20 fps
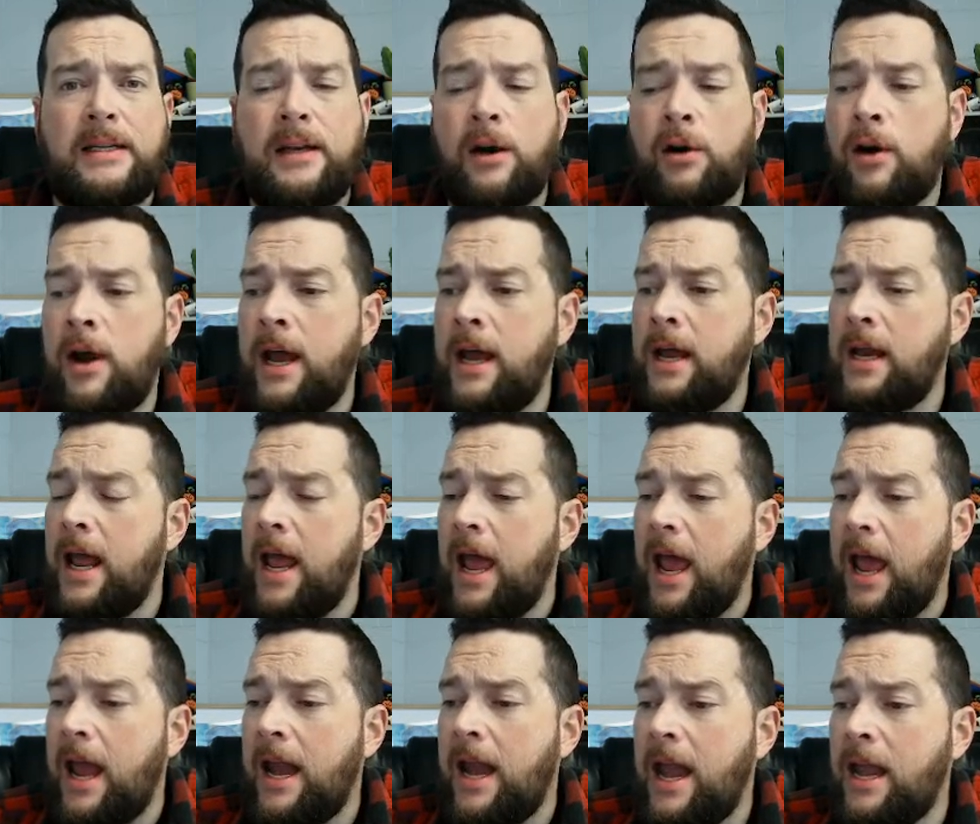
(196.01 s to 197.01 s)
All right,
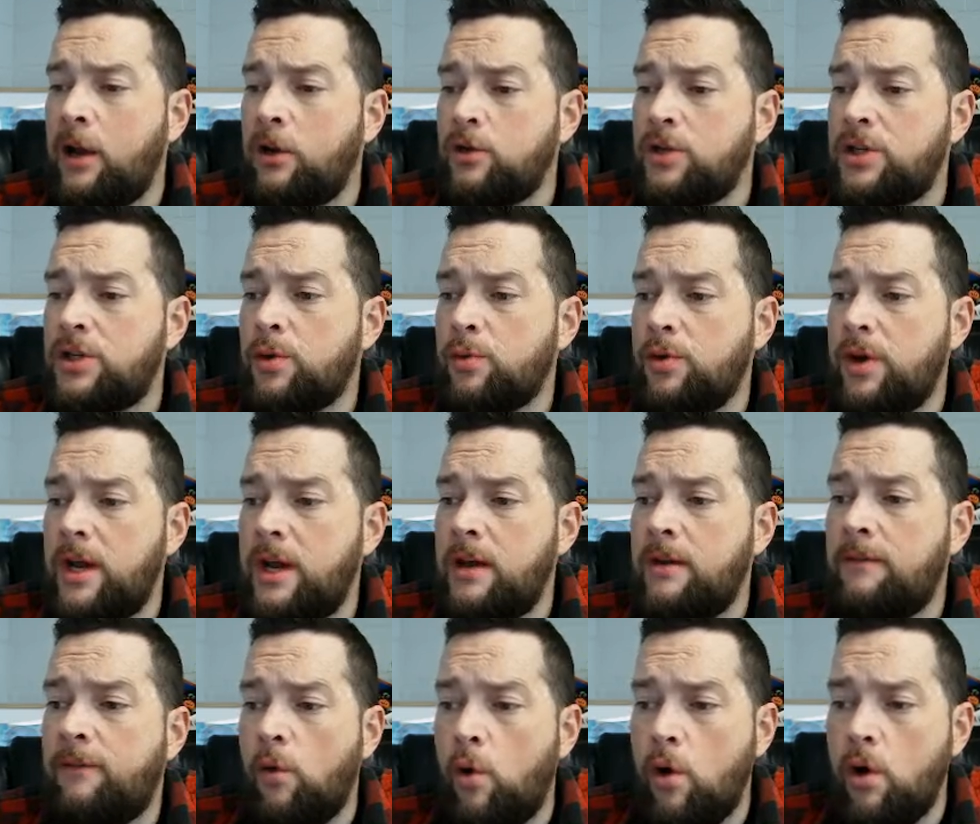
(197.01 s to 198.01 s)
and angles 3
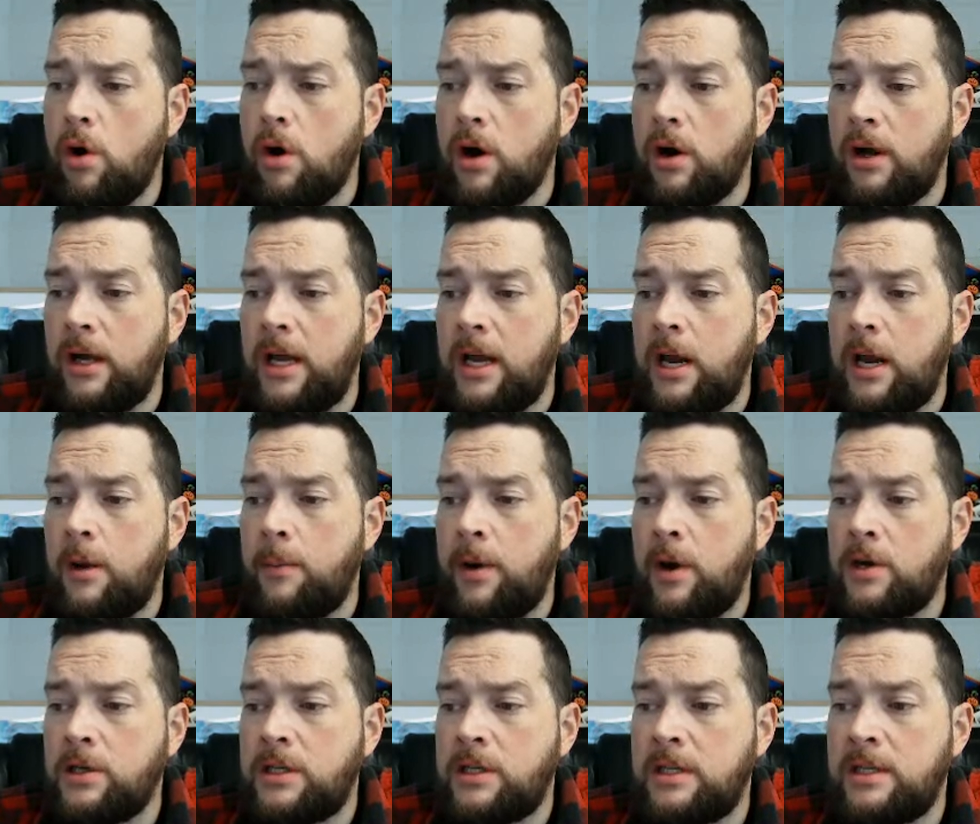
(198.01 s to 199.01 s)
and 4 are linear
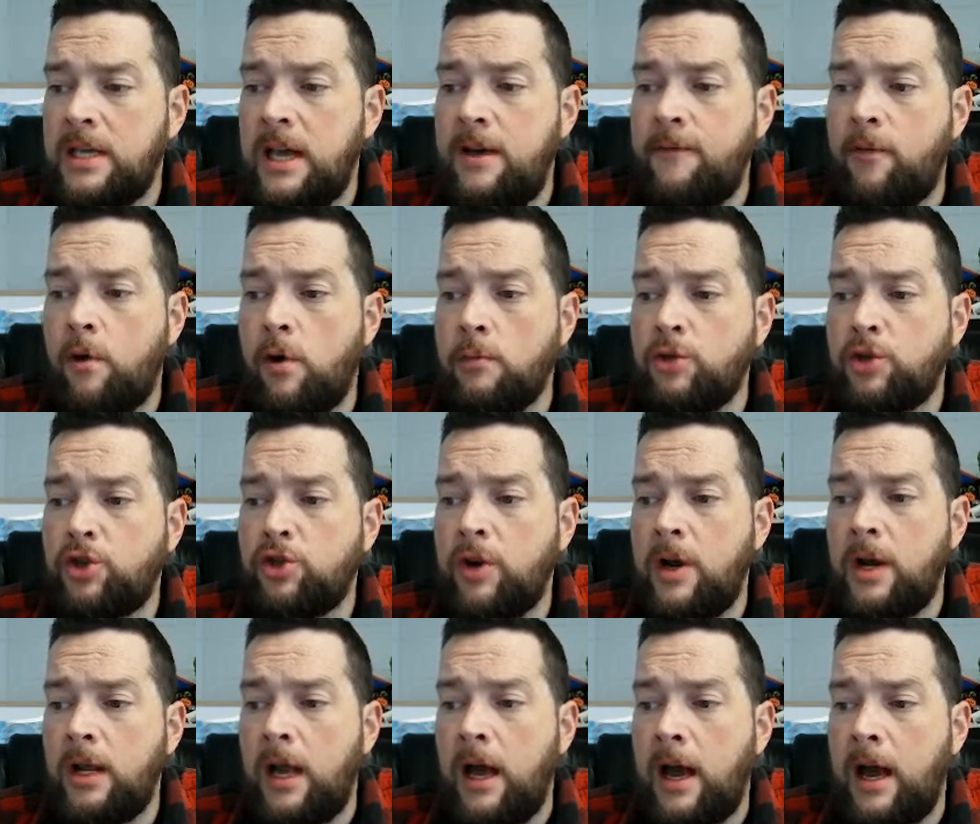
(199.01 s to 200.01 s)
pairs because they form a
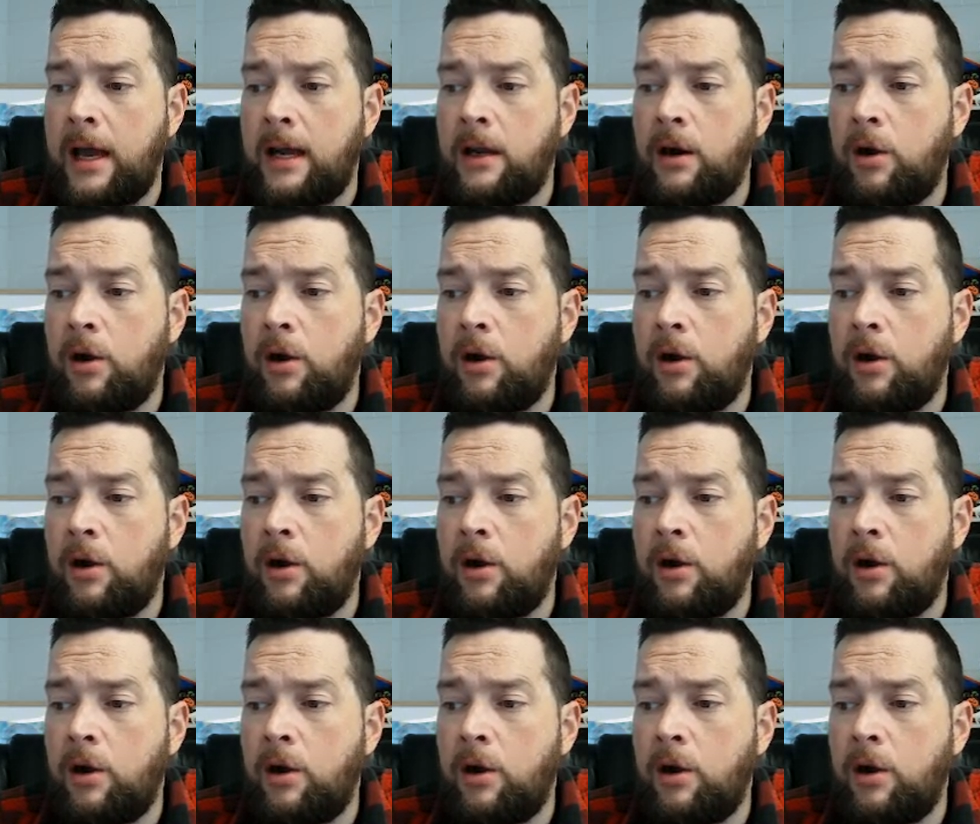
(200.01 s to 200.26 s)
straight line.